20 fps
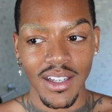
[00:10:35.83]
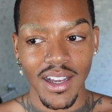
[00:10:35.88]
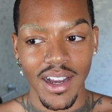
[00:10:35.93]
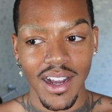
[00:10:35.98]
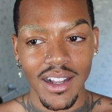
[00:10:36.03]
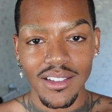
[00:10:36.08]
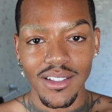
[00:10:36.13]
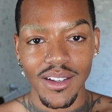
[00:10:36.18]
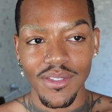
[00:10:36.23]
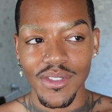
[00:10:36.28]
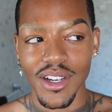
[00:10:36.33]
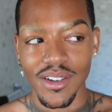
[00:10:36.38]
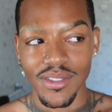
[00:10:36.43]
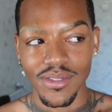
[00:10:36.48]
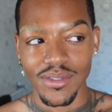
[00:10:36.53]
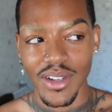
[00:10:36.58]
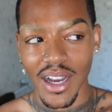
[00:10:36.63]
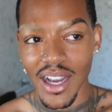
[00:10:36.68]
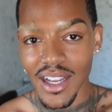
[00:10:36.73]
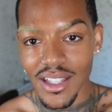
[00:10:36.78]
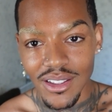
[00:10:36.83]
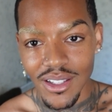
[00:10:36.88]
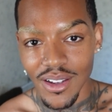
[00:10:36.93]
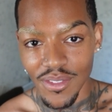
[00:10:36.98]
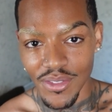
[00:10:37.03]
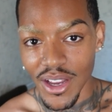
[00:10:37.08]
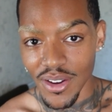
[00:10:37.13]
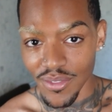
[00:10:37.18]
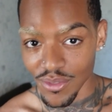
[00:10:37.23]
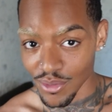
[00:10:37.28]
I love
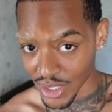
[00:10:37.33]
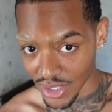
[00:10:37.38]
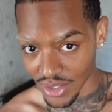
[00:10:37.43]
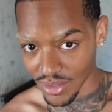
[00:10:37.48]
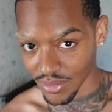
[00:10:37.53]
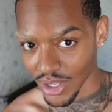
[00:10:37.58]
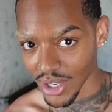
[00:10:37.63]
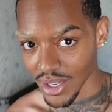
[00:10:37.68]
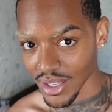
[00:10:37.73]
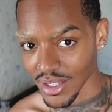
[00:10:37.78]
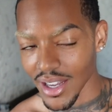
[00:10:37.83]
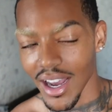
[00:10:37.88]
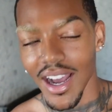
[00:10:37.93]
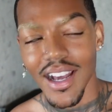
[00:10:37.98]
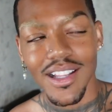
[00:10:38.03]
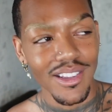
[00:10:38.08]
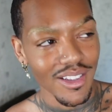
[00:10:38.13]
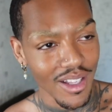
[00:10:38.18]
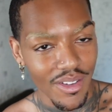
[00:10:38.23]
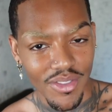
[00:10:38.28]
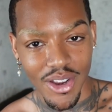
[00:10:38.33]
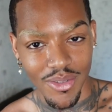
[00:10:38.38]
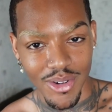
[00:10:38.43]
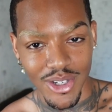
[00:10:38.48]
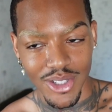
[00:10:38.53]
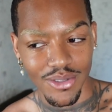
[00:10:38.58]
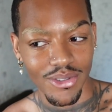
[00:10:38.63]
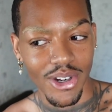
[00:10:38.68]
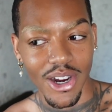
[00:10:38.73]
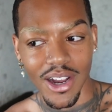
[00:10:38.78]
that restaurant. I love that
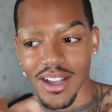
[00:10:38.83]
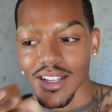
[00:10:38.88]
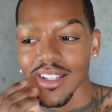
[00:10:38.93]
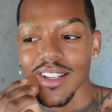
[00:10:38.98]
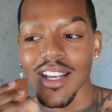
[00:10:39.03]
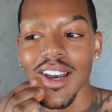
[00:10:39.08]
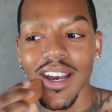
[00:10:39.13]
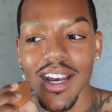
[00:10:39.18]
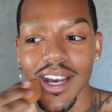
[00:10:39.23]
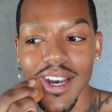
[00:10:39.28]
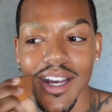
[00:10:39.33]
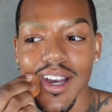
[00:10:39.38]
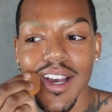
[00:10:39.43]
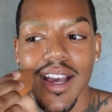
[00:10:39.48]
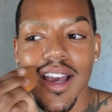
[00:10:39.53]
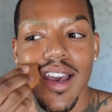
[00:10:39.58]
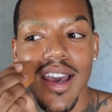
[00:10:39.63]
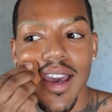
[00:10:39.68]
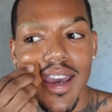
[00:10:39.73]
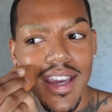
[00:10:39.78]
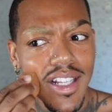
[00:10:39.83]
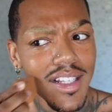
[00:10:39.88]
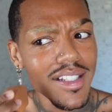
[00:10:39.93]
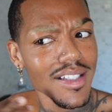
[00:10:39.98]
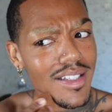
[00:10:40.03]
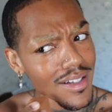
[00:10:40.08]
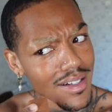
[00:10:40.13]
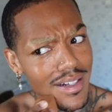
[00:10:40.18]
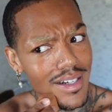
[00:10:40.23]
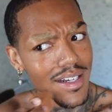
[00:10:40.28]
restaurant. And it's
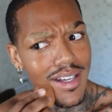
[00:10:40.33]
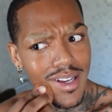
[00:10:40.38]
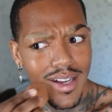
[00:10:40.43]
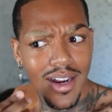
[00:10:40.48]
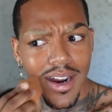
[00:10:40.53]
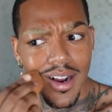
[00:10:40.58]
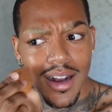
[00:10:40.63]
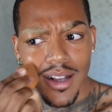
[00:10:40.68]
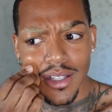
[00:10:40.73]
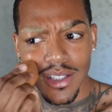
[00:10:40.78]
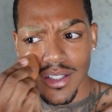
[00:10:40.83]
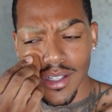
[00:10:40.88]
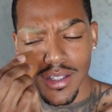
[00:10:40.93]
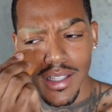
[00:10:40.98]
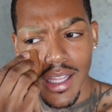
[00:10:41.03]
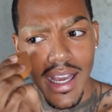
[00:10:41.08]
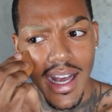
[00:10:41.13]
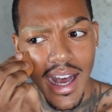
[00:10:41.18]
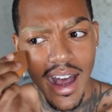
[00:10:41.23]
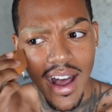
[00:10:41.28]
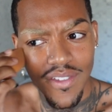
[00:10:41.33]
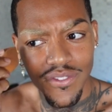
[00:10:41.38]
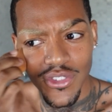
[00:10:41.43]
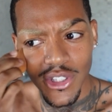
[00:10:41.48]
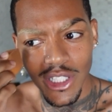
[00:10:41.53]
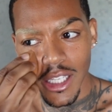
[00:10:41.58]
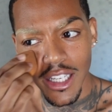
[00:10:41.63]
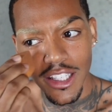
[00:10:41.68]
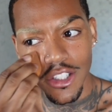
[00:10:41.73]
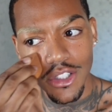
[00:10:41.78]
good, girl. So like, I
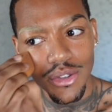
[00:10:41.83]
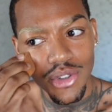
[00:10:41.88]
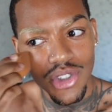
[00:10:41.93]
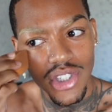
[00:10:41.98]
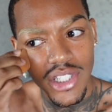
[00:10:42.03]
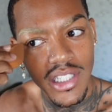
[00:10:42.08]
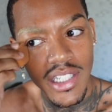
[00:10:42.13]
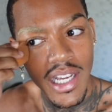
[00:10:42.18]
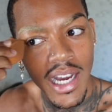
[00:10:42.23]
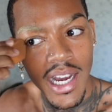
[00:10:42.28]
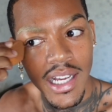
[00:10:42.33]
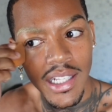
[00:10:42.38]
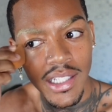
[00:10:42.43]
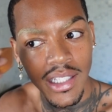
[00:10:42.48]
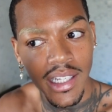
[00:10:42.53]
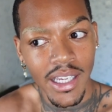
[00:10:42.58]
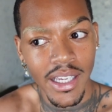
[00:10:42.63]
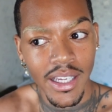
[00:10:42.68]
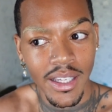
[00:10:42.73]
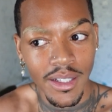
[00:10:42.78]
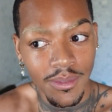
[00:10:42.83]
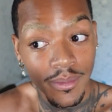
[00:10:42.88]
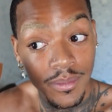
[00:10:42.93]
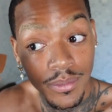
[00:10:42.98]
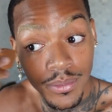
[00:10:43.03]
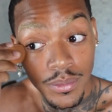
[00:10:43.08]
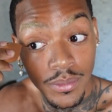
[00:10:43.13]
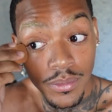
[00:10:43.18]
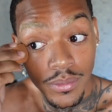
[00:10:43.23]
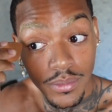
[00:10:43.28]
feel like you should not like
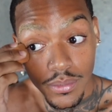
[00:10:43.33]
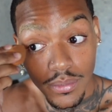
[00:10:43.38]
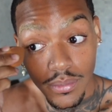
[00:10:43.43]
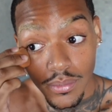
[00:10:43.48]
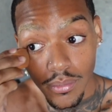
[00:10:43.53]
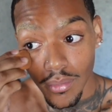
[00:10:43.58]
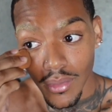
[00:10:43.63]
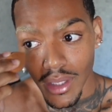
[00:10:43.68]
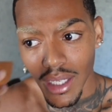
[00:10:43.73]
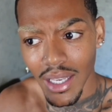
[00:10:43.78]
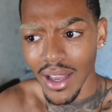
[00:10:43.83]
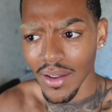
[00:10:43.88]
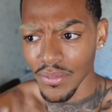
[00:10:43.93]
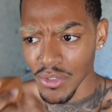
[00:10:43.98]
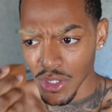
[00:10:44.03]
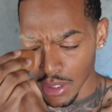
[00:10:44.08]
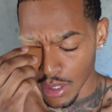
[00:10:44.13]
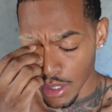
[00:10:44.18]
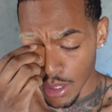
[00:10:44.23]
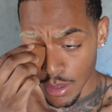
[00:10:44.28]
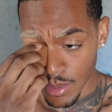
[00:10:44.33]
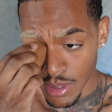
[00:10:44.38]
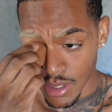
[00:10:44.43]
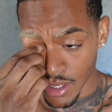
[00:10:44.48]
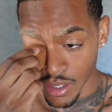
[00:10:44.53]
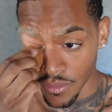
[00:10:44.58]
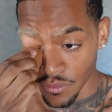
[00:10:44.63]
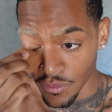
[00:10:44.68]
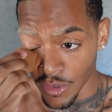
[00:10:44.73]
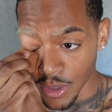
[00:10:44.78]
have to keep
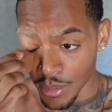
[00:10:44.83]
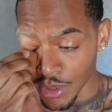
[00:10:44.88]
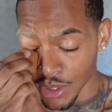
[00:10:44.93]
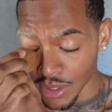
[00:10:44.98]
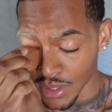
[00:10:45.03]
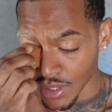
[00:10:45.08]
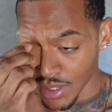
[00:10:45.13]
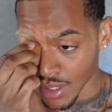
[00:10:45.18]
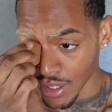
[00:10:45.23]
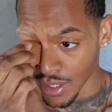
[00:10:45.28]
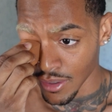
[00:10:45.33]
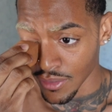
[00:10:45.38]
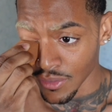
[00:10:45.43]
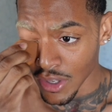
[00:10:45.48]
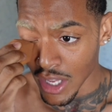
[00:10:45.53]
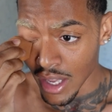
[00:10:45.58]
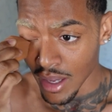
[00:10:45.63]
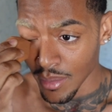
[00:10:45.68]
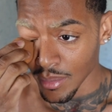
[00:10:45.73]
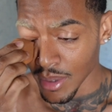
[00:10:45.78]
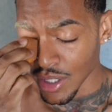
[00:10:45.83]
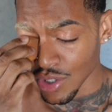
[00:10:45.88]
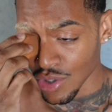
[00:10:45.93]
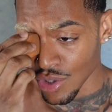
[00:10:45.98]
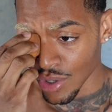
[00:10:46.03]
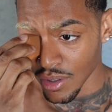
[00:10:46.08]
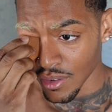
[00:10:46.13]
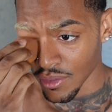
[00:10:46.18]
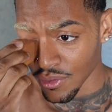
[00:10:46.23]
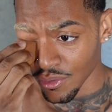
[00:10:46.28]
stuff from yourself because
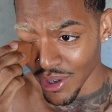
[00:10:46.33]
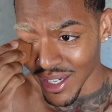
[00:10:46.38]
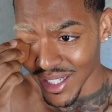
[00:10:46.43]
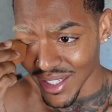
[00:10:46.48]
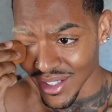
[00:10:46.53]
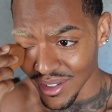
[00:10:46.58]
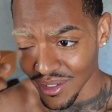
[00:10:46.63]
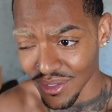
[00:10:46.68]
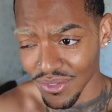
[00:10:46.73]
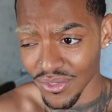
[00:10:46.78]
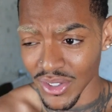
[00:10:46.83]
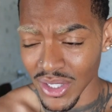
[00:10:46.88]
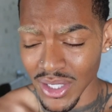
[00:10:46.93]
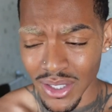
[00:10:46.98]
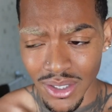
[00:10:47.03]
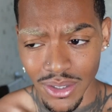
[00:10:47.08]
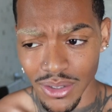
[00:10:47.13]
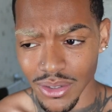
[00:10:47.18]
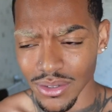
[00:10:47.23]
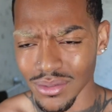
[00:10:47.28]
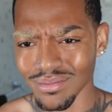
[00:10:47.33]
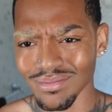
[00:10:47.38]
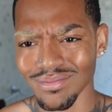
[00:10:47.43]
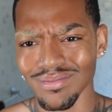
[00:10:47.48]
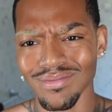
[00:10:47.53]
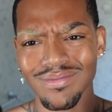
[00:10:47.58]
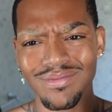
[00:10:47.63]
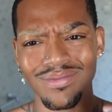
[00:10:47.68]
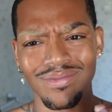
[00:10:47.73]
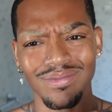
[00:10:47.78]
you're afraid to feel.
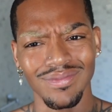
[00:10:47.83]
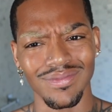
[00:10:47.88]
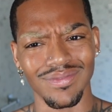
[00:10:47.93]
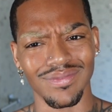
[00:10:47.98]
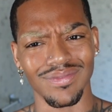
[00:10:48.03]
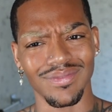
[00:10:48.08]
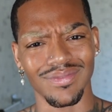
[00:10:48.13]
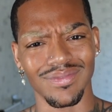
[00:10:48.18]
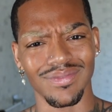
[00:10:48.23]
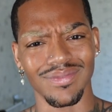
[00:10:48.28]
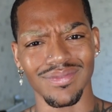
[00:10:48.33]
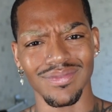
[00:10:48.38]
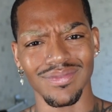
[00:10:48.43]
And